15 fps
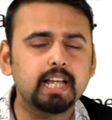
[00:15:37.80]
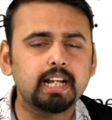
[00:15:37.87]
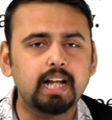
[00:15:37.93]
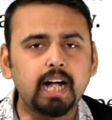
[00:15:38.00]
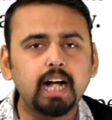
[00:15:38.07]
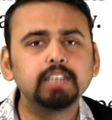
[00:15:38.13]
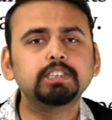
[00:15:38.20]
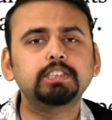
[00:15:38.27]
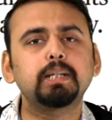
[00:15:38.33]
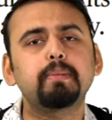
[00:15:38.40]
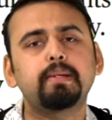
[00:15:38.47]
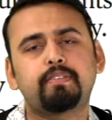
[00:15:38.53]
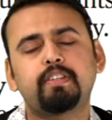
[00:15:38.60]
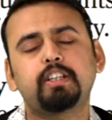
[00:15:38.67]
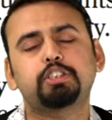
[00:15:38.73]
are some
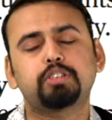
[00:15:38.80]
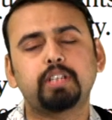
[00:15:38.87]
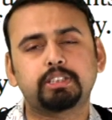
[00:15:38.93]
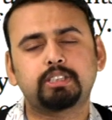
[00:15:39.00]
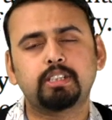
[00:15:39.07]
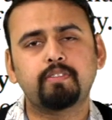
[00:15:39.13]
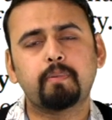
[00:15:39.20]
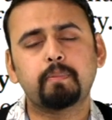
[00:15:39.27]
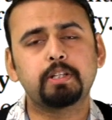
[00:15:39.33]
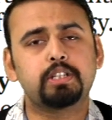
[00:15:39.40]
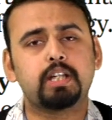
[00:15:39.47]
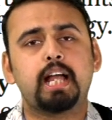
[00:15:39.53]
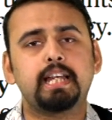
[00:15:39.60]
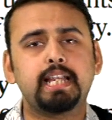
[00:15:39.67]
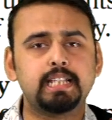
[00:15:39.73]
infrastructure from the
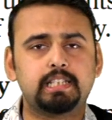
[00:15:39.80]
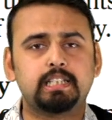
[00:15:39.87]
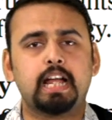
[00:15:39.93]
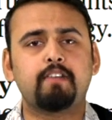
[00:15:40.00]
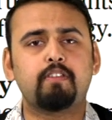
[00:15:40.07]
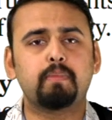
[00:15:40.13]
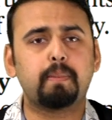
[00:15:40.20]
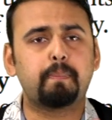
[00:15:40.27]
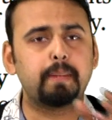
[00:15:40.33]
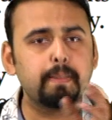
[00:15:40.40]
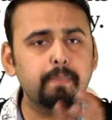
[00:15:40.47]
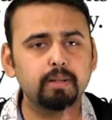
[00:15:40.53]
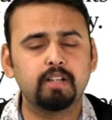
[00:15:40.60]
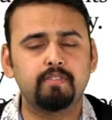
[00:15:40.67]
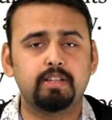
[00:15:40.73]
Chinese side, from the
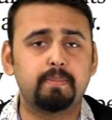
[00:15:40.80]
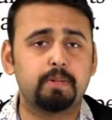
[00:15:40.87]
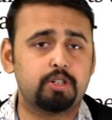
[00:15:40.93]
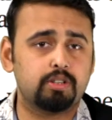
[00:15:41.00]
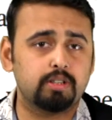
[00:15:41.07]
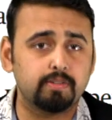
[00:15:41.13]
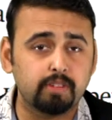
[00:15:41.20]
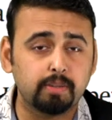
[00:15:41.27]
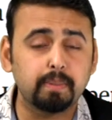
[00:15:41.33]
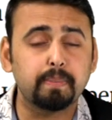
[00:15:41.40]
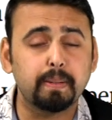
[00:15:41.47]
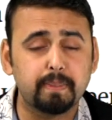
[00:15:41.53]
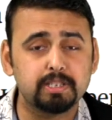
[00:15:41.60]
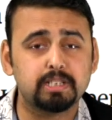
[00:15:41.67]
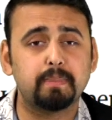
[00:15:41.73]
People's Liberation
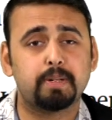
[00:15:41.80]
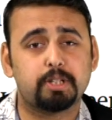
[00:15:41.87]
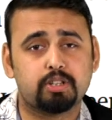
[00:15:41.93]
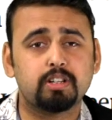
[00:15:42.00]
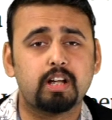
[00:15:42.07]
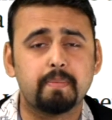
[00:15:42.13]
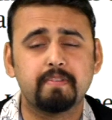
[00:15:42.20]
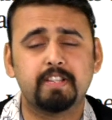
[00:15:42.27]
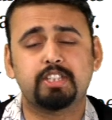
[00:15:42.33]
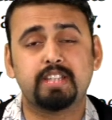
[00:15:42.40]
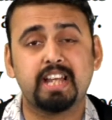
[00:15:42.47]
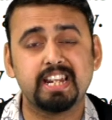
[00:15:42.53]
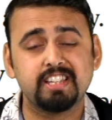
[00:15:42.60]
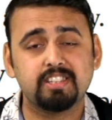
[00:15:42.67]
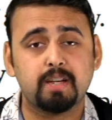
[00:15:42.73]
Army, which is
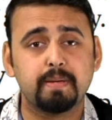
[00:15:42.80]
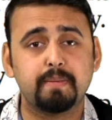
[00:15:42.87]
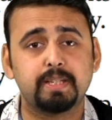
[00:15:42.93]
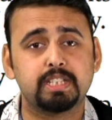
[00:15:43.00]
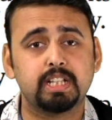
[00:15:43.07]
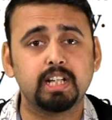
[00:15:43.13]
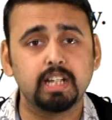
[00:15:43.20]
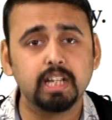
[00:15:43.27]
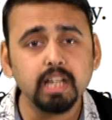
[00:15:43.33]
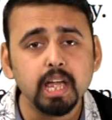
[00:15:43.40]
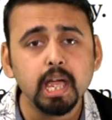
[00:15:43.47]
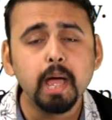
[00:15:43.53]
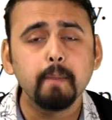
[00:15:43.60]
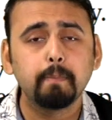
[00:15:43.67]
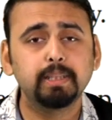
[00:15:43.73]
Chinese army basically.
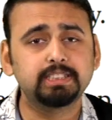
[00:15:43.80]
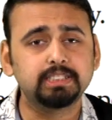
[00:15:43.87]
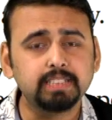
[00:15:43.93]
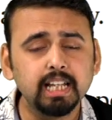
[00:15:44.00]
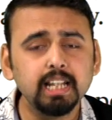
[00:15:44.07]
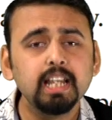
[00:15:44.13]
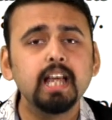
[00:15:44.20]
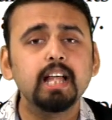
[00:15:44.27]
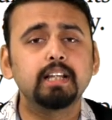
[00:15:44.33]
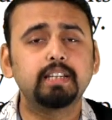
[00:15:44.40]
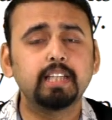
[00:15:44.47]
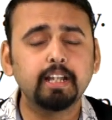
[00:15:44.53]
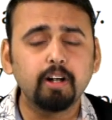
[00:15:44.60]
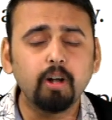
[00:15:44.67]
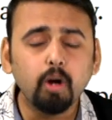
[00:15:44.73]
But still,
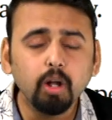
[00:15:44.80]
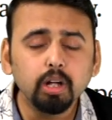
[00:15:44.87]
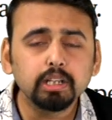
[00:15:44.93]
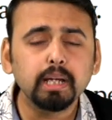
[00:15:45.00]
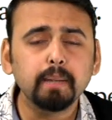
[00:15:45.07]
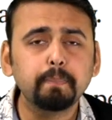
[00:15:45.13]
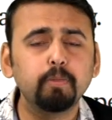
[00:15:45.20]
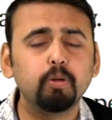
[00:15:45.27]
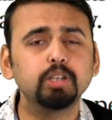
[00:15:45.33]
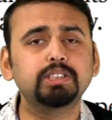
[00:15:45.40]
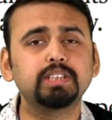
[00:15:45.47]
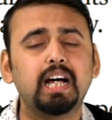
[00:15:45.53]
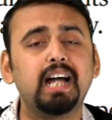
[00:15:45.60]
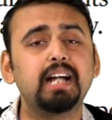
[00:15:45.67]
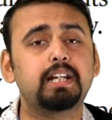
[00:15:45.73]
all their posts
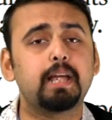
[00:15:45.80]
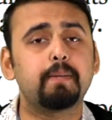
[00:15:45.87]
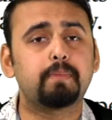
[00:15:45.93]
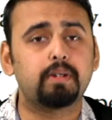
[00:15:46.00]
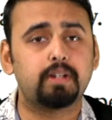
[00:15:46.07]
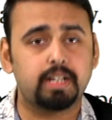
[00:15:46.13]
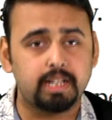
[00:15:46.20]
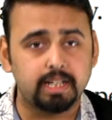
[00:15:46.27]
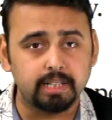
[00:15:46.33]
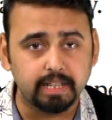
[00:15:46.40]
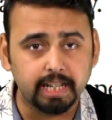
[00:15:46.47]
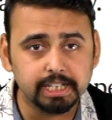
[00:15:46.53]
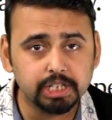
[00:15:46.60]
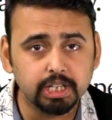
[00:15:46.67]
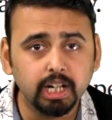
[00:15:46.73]
are temporary in
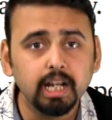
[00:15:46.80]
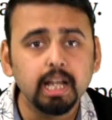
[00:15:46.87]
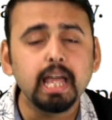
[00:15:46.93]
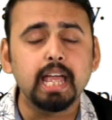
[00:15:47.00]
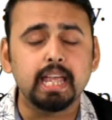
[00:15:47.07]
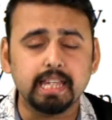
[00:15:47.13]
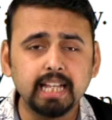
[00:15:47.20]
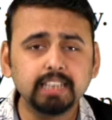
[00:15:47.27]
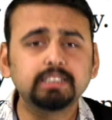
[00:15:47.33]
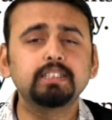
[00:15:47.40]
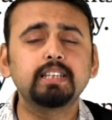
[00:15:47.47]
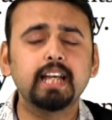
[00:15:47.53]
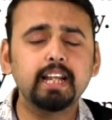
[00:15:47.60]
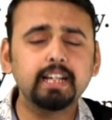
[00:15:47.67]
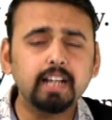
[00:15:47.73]
nature. Yes,
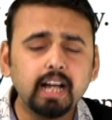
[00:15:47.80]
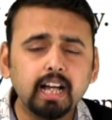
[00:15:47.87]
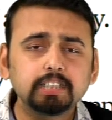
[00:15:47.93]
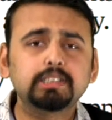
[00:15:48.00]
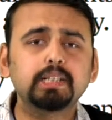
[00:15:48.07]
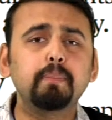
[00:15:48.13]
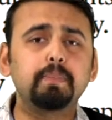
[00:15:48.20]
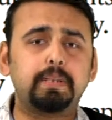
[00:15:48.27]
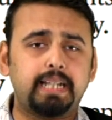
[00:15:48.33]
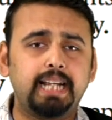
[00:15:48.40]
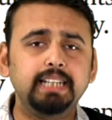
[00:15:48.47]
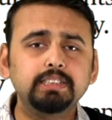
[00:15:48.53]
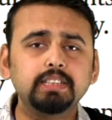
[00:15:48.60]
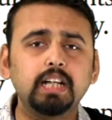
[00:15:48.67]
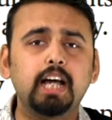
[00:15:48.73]
there are some
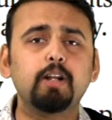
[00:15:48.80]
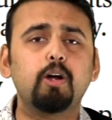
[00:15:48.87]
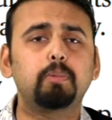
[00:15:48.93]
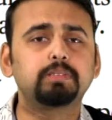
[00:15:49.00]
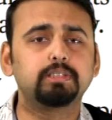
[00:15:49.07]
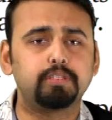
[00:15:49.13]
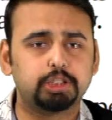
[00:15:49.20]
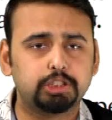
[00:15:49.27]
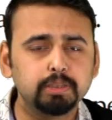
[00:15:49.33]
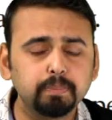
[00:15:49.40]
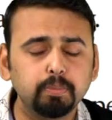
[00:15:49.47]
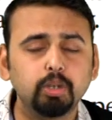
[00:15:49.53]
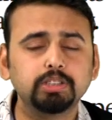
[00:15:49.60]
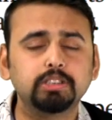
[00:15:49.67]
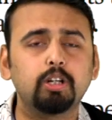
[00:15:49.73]
tents and observation
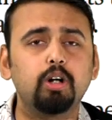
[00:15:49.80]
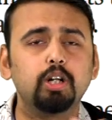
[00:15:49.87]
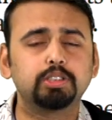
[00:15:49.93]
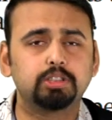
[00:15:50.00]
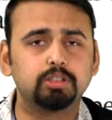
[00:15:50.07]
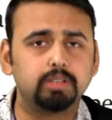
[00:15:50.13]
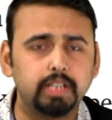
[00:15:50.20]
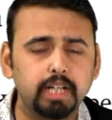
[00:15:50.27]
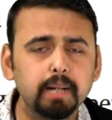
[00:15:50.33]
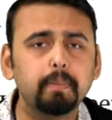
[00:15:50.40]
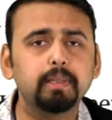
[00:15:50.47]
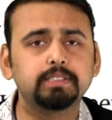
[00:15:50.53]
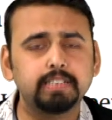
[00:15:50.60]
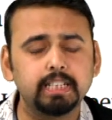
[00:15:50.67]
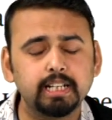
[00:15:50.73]
posts also there.
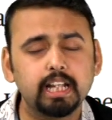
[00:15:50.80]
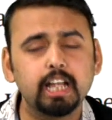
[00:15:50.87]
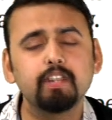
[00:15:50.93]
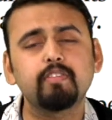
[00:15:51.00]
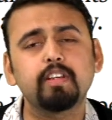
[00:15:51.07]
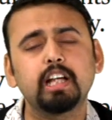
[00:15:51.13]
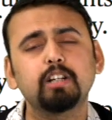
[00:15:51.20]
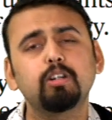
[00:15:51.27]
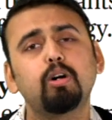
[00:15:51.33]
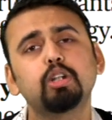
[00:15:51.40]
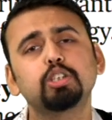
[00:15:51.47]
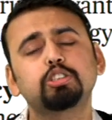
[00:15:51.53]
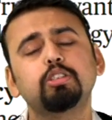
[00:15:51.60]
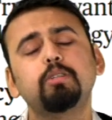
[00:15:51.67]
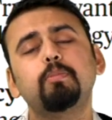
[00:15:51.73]
But then again, we are
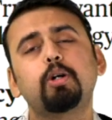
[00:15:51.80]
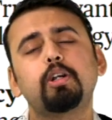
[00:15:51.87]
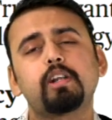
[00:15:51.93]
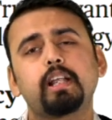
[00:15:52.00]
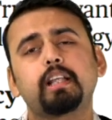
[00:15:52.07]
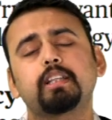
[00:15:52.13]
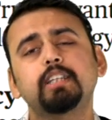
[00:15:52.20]
also monitoring